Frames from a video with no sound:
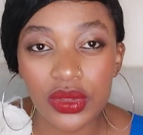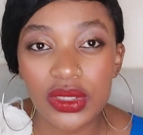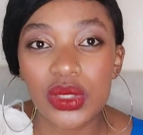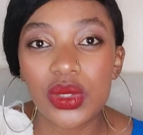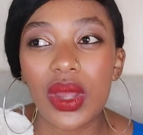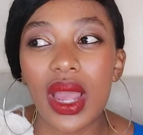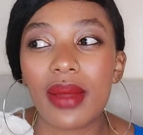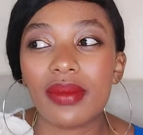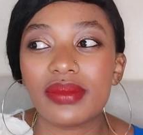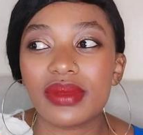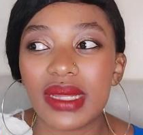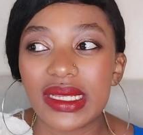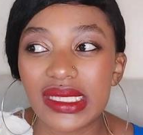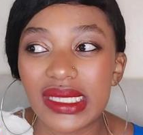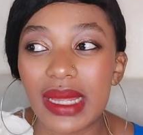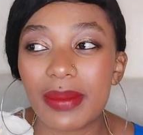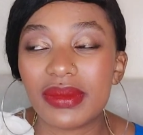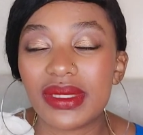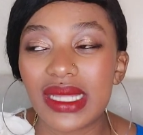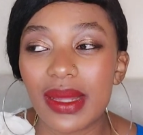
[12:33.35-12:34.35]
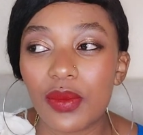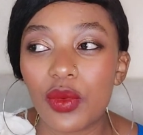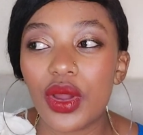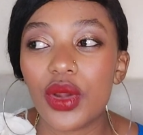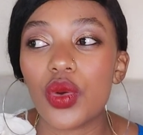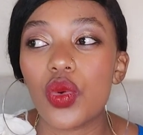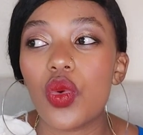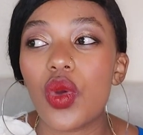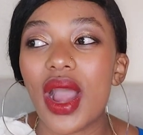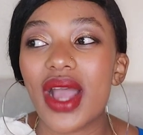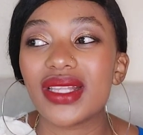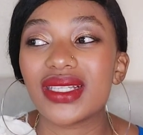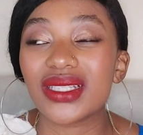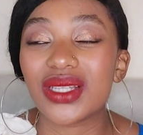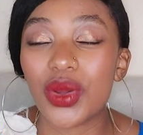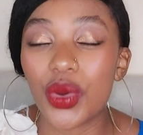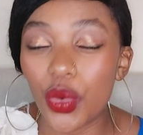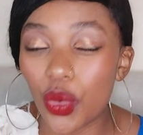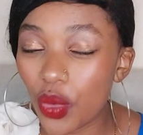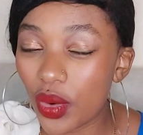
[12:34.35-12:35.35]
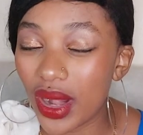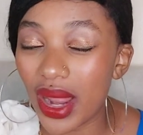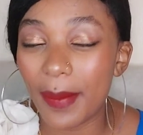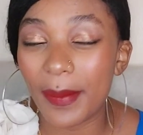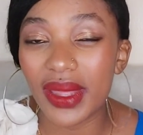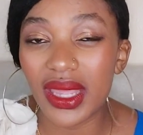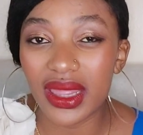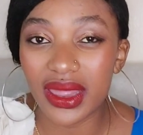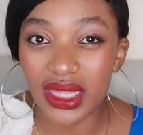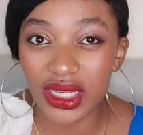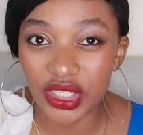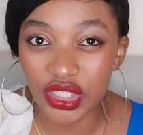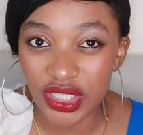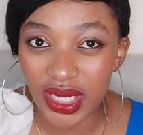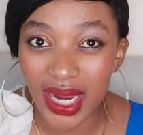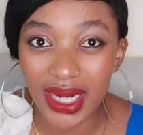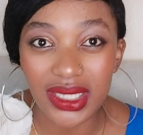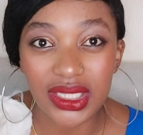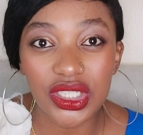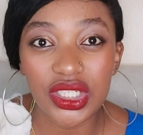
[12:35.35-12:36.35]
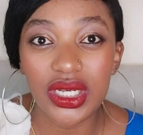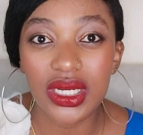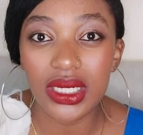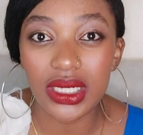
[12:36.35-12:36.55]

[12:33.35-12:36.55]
So I'm I'm someone who has grown up in the church